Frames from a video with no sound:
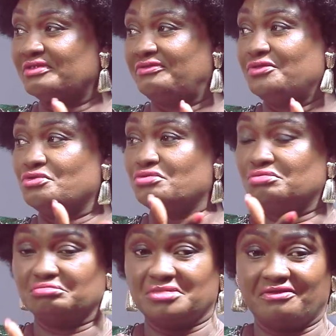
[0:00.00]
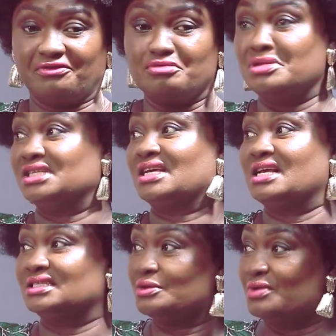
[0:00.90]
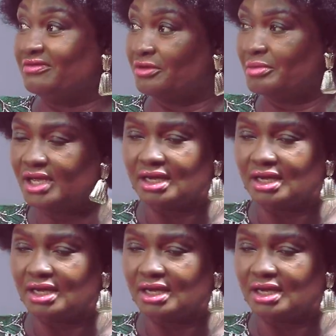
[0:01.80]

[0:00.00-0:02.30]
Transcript: a few meters away from